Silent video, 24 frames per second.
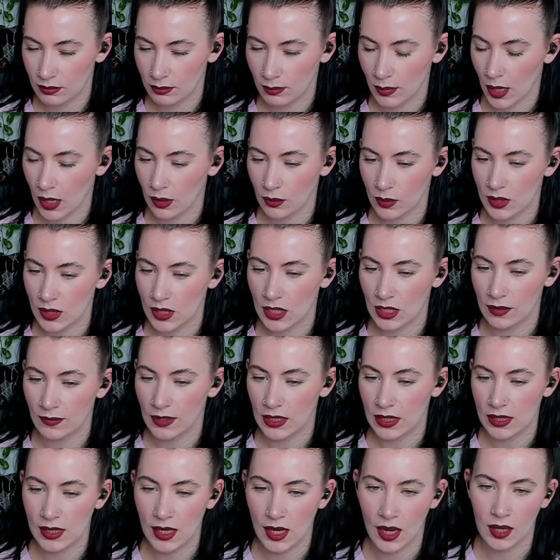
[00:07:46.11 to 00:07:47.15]
Penguin TV
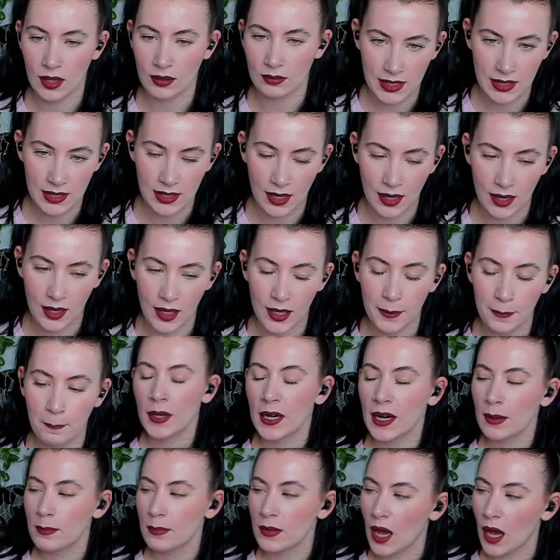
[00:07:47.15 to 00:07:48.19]
set, this guy. But
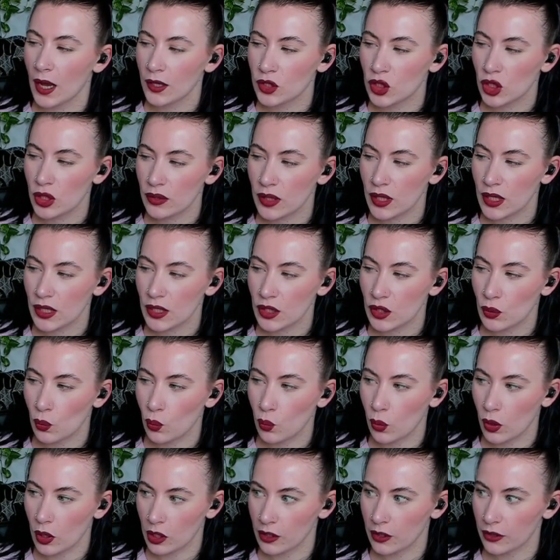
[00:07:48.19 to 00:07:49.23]
I'm not sure that it's
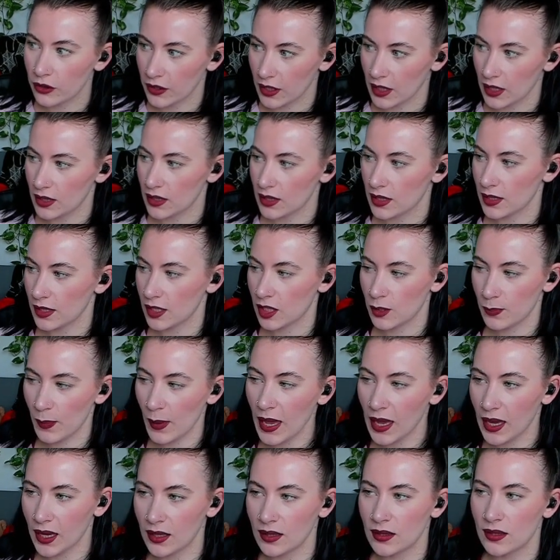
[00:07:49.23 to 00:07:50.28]
worth it to
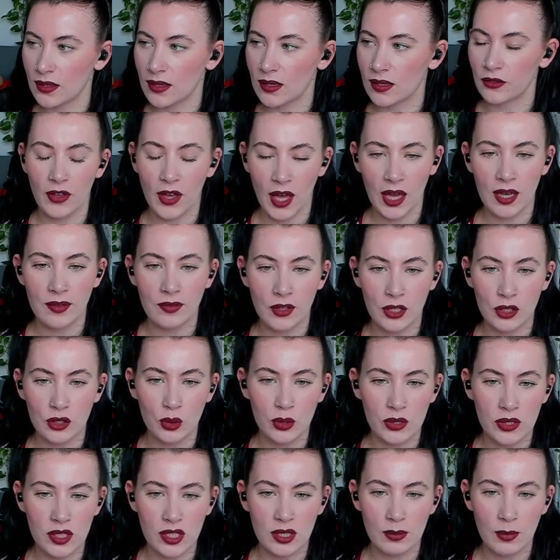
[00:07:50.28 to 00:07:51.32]
spend
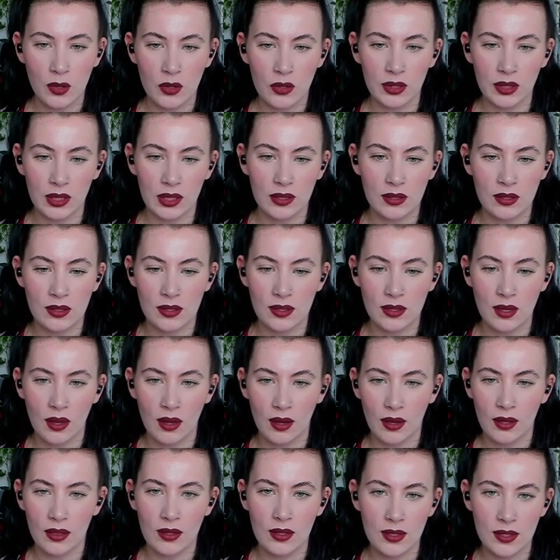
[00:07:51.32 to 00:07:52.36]
500 simoleons
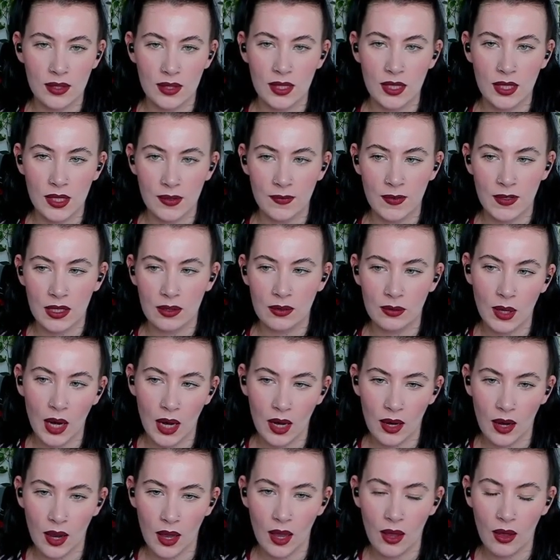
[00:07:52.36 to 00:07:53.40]
on this TV
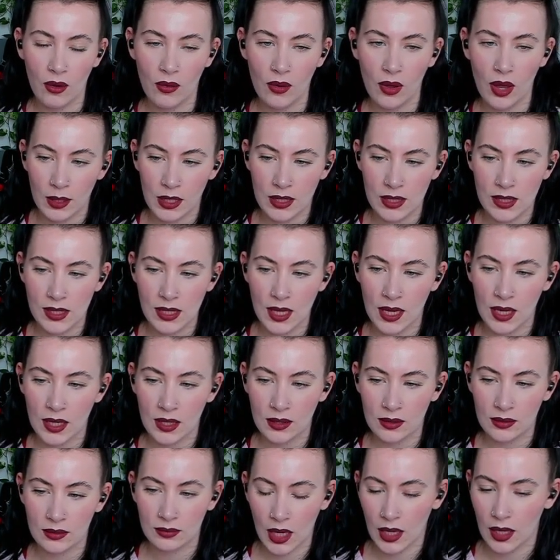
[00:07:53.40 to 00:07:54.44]
right now, because
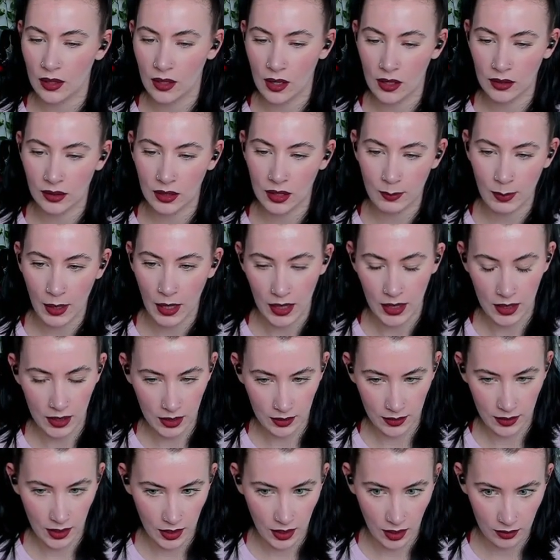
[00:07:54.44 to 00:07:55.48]
then I can hardly buy anything